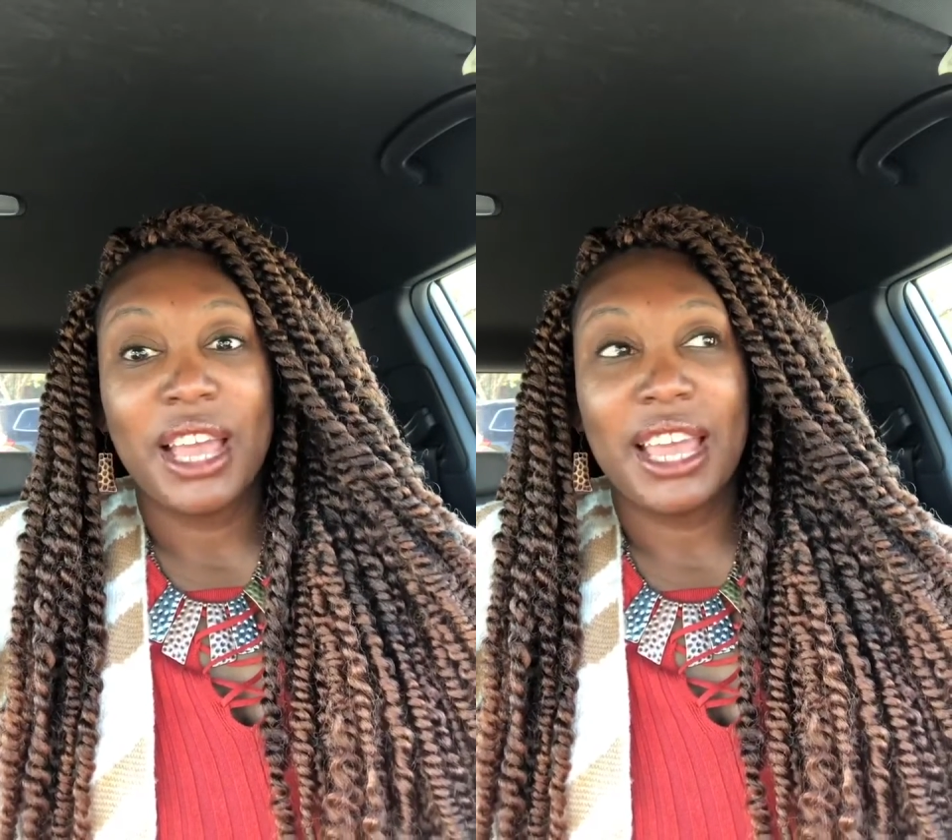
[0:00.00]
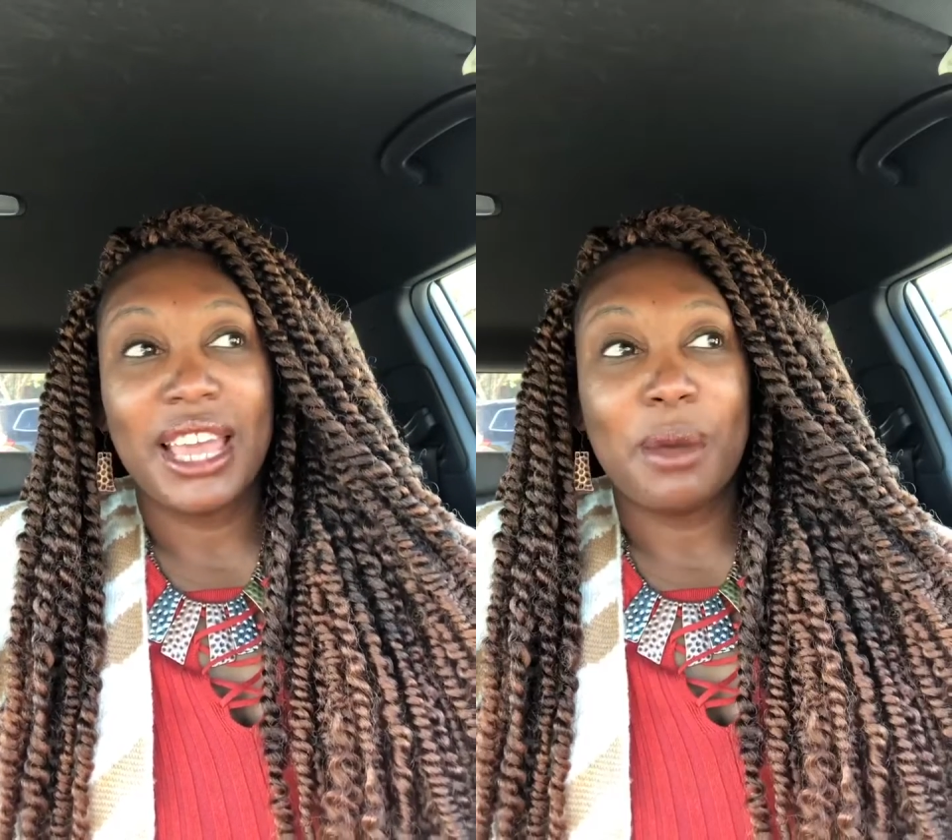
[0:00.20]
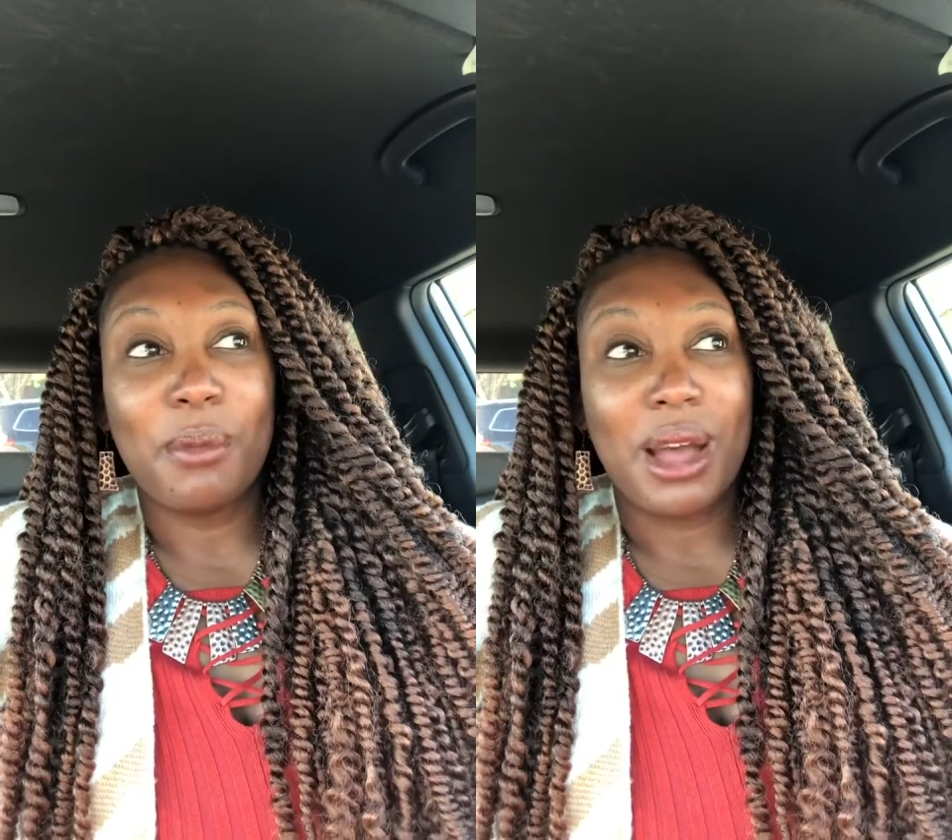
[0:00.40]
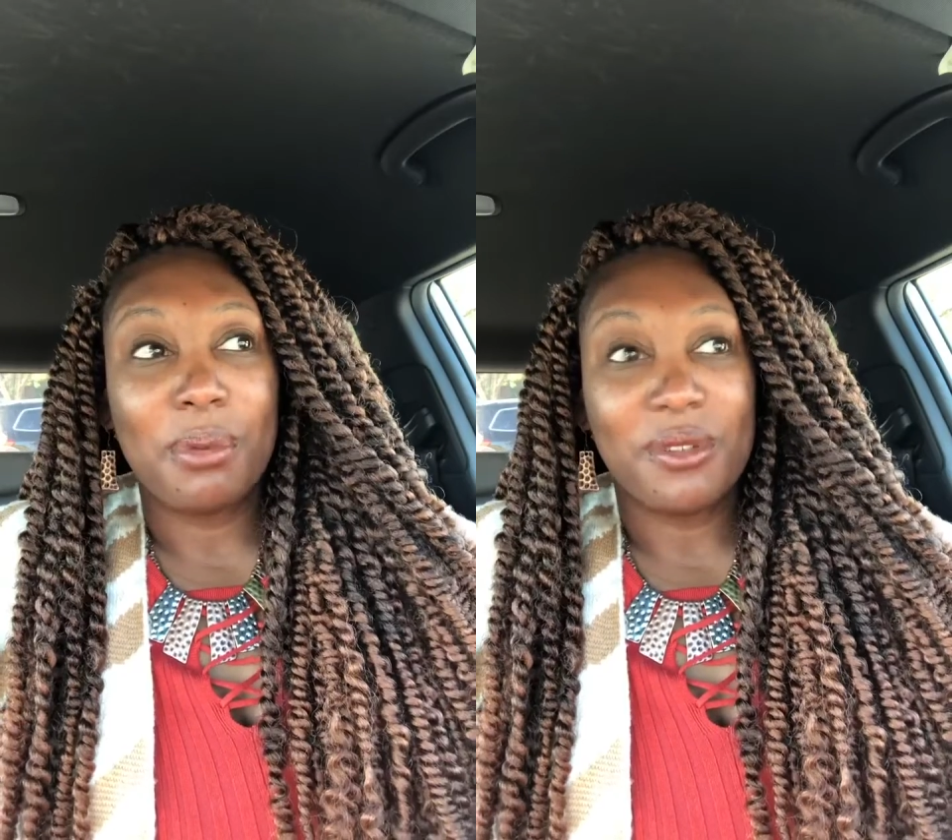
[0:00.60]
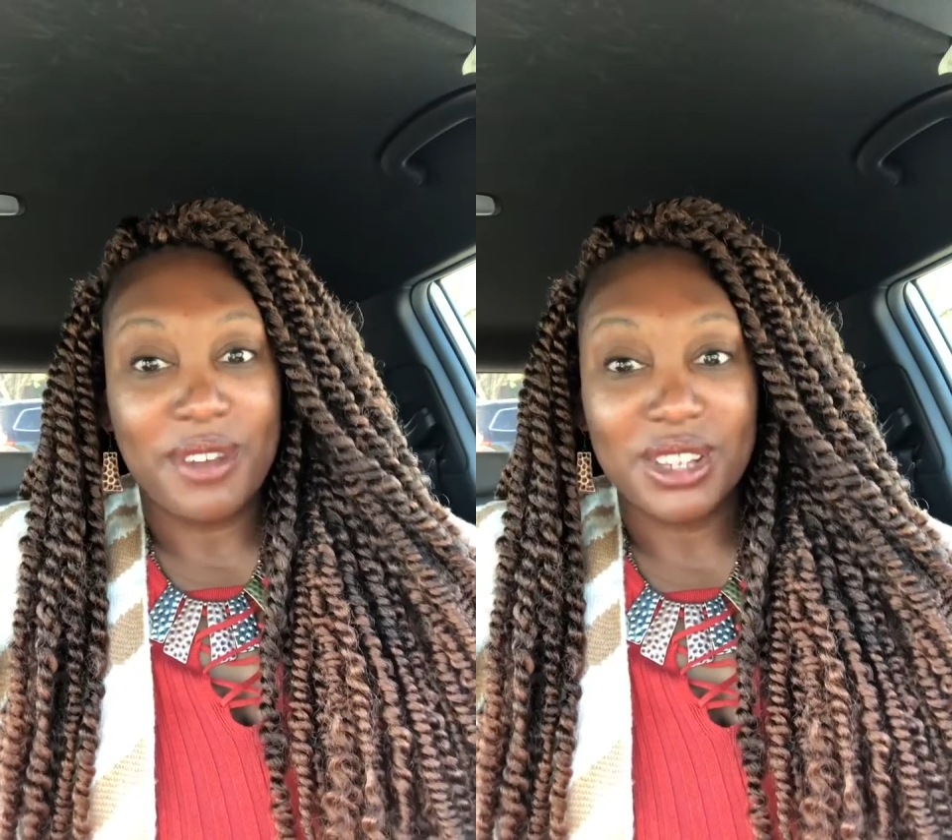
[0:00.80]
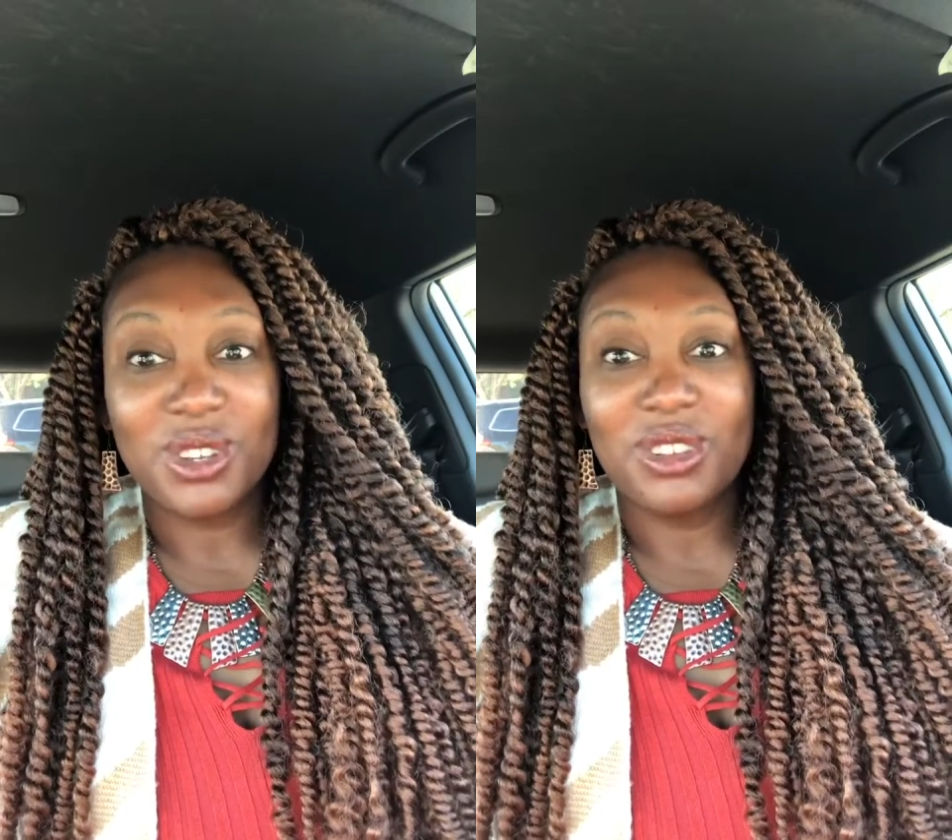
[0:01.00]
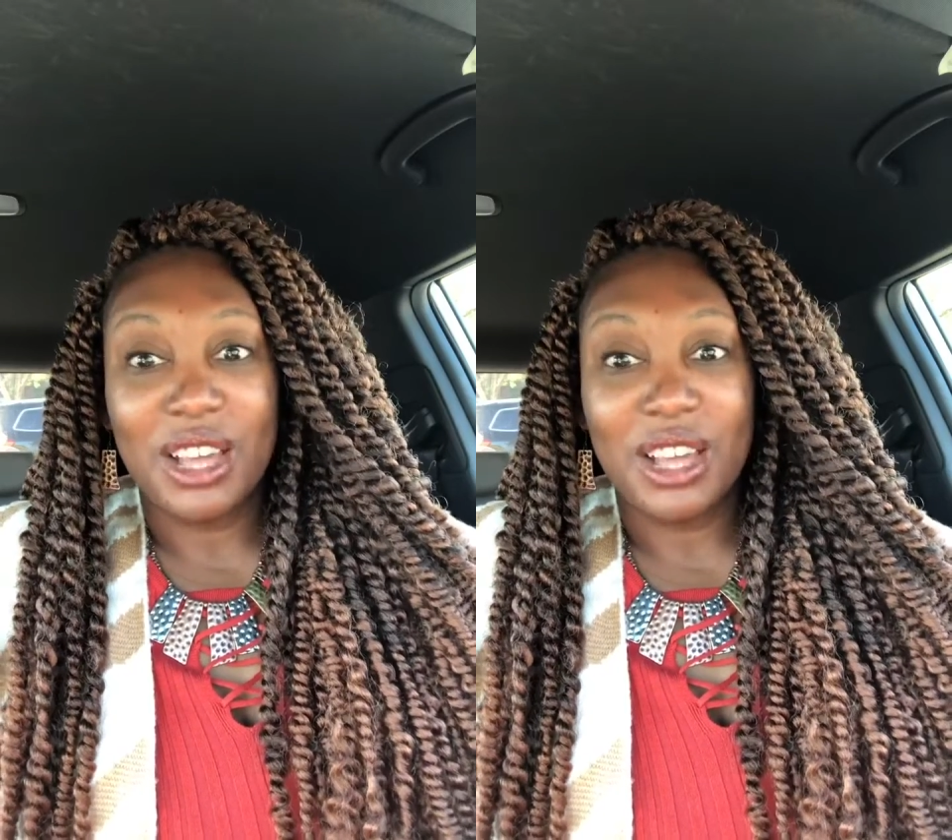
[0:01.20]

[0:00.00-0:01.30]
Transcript: and my professional